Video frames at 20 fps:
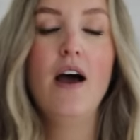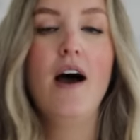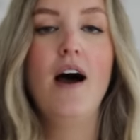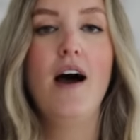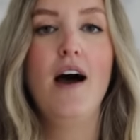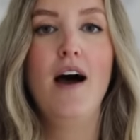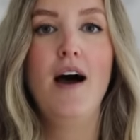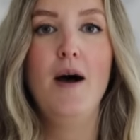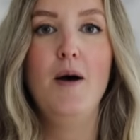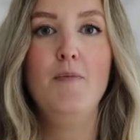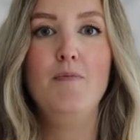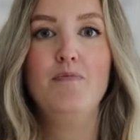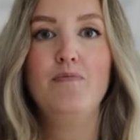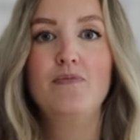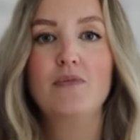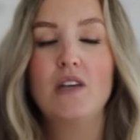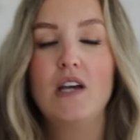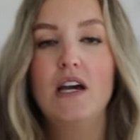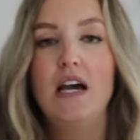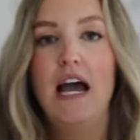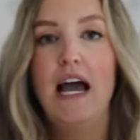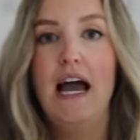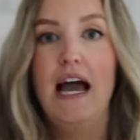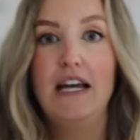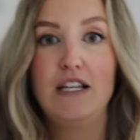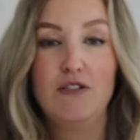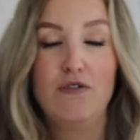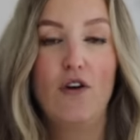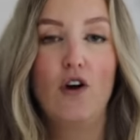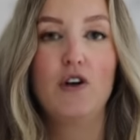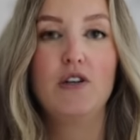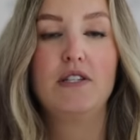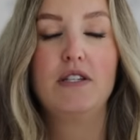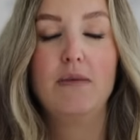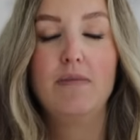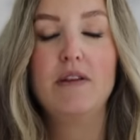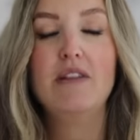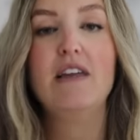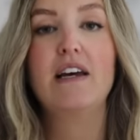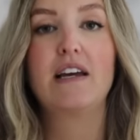as far as
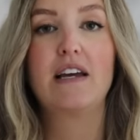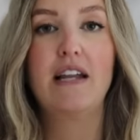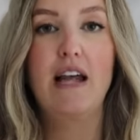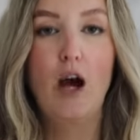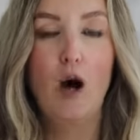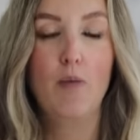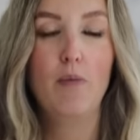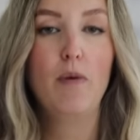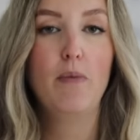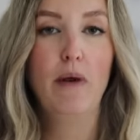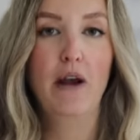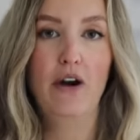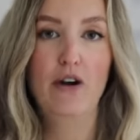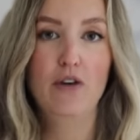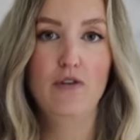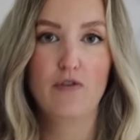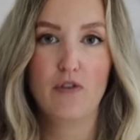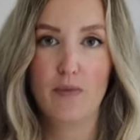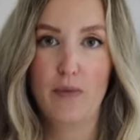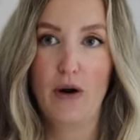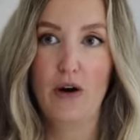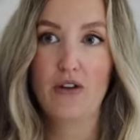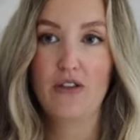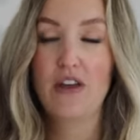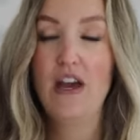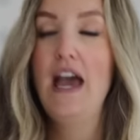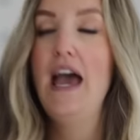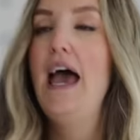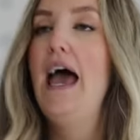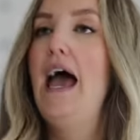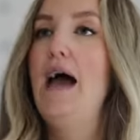something that can help prepare you for birth.